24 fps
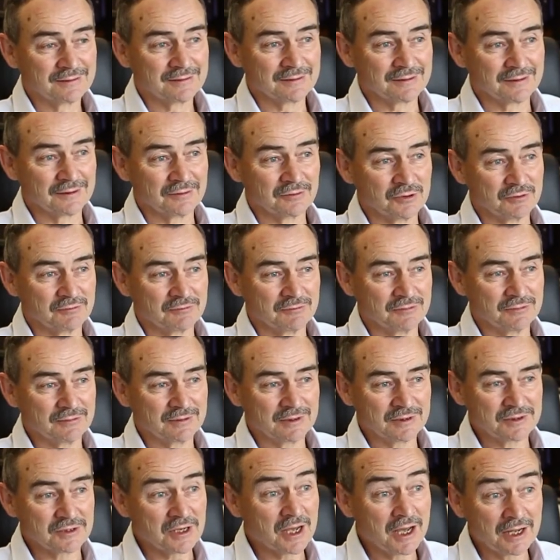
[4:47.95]
I mean,
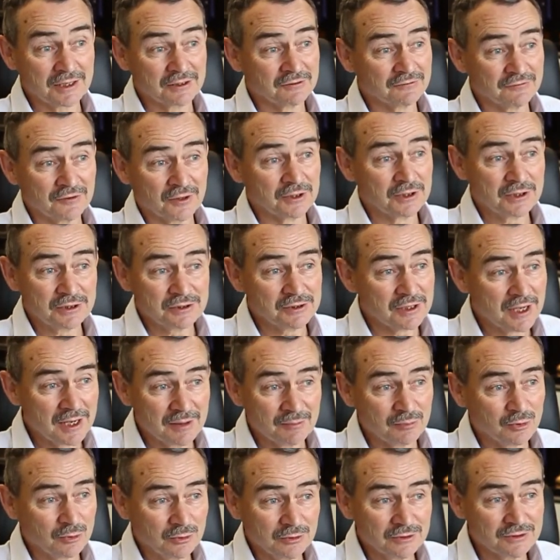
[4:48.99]
it's hard to find
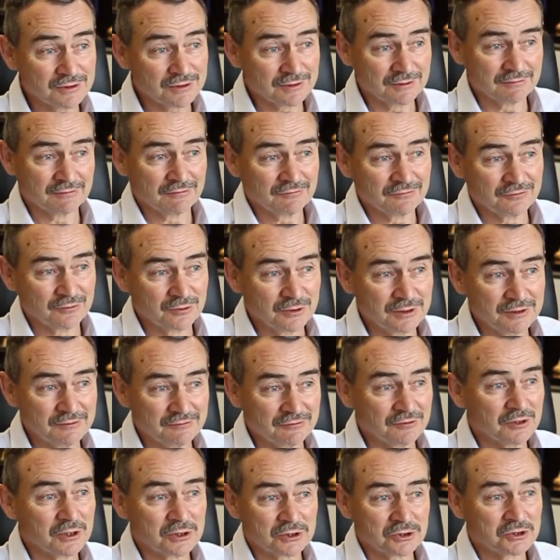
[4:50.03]
examples of a fully
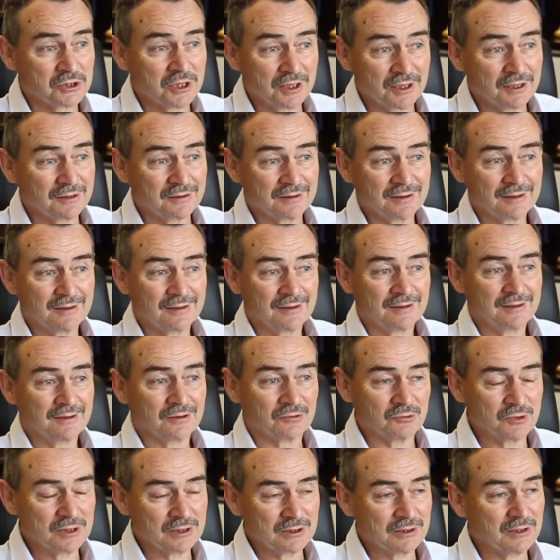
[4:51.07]
fleshed out
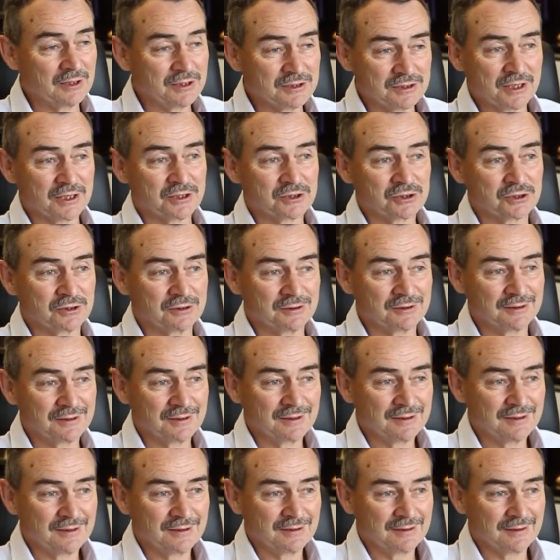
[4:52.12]
realisation
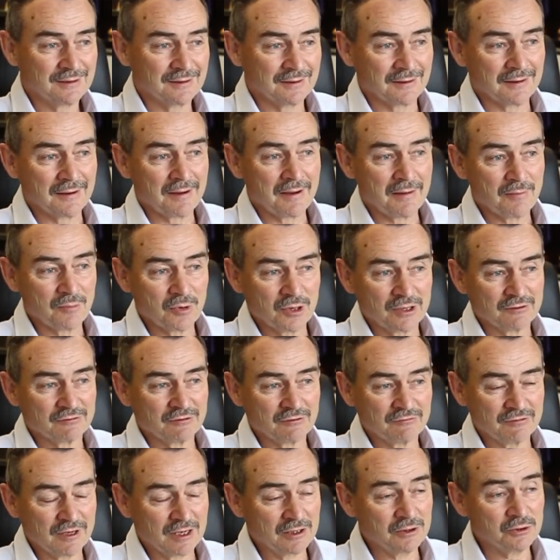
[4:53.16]
of
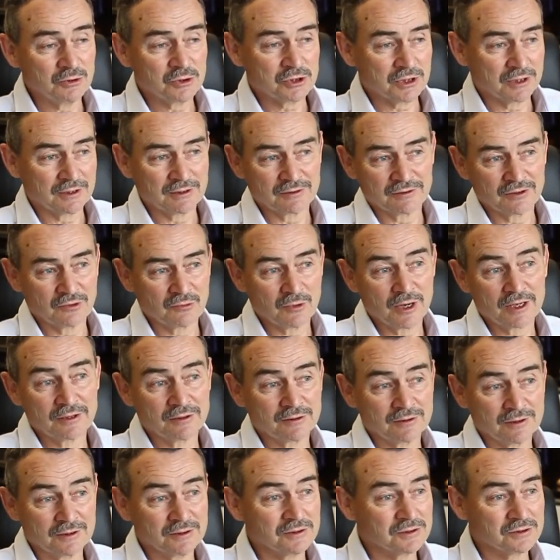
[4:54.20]
a value chain in the way
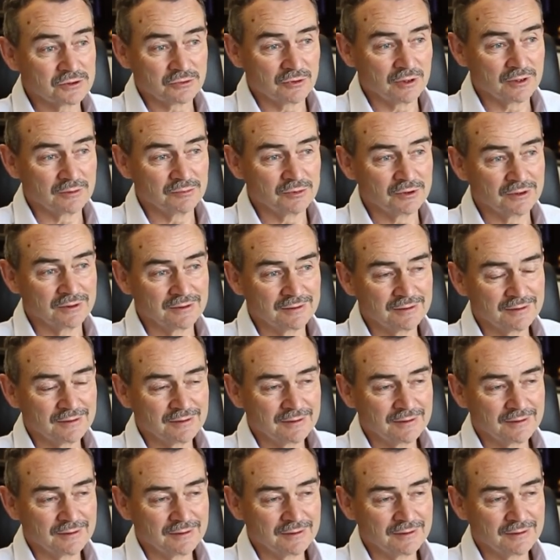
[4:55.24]
that I described it.